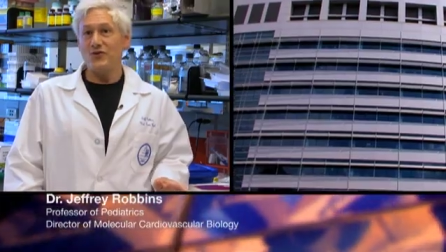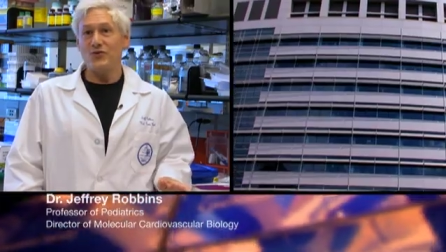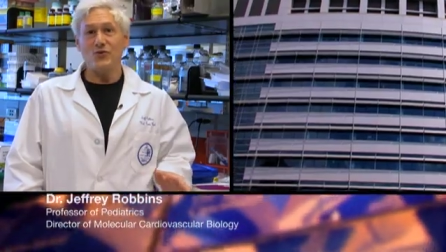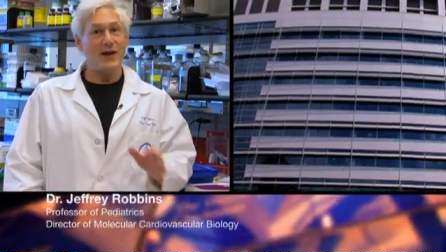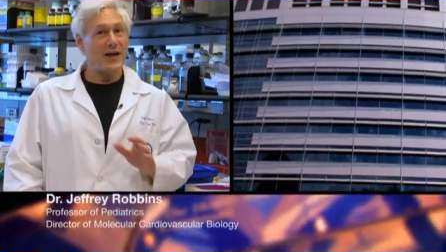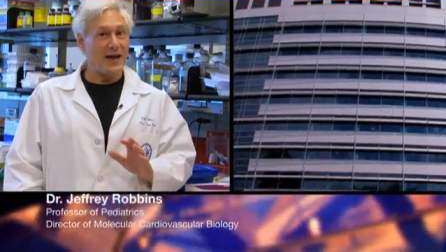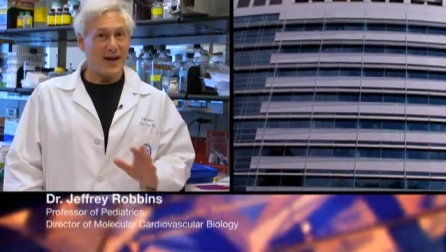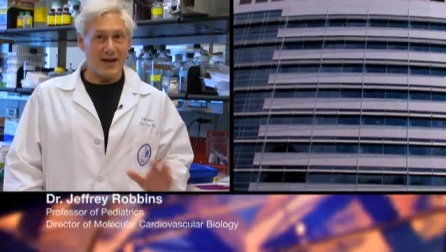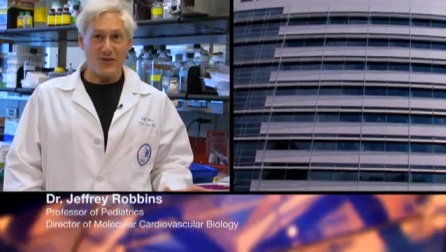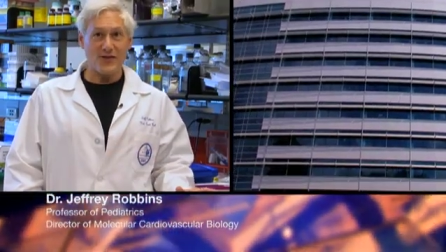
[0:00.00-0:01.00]
do
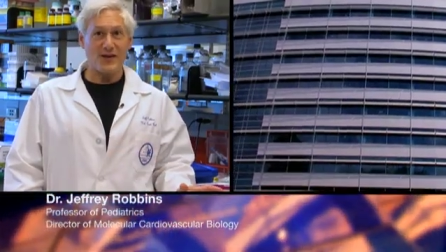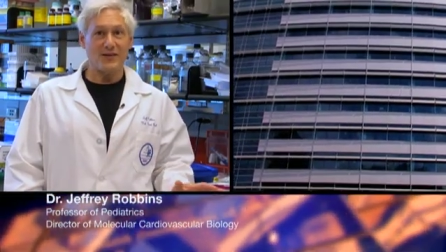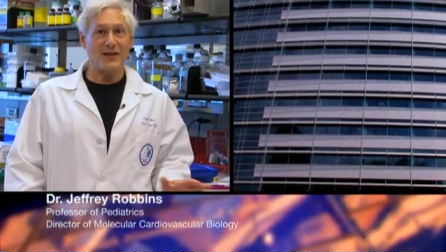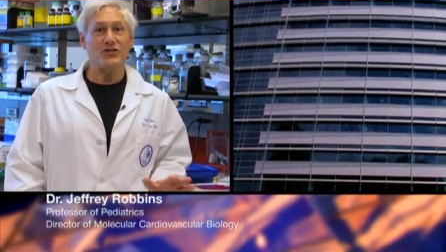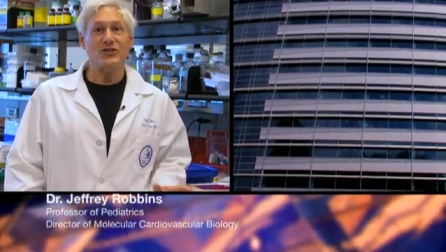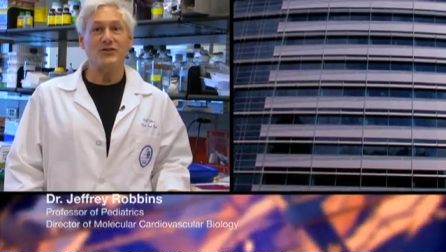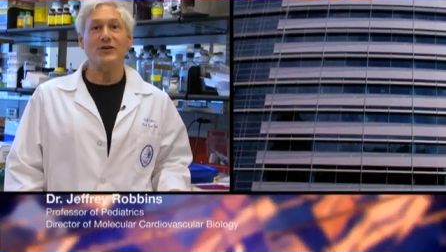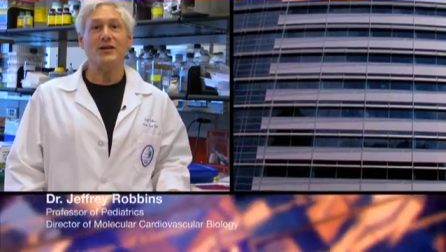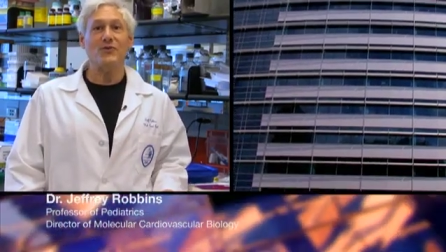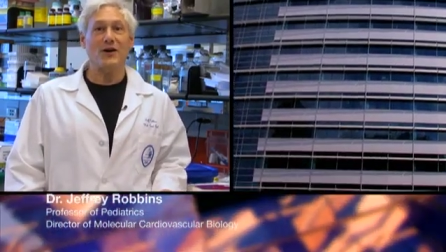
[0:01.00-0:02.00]
anything that she or
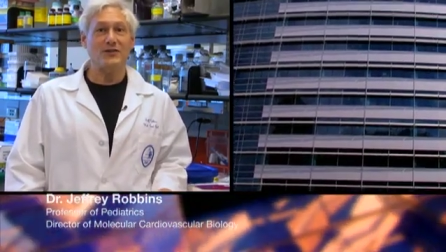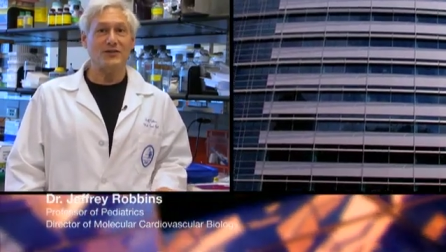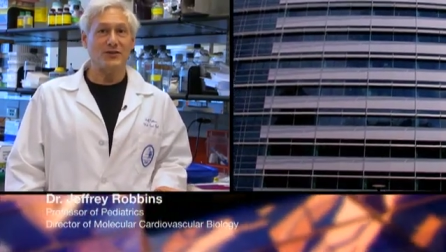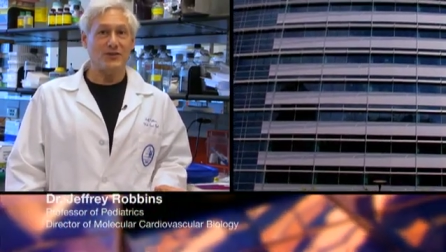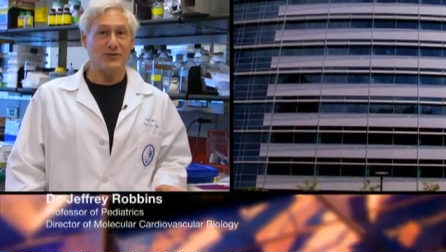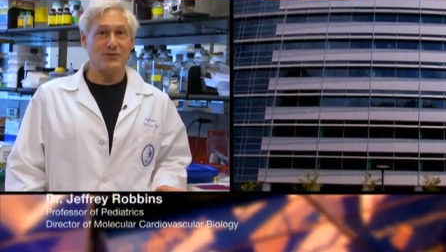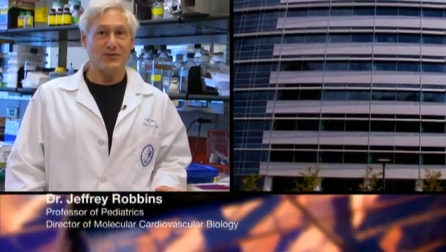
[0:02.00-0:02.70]
he wants to do.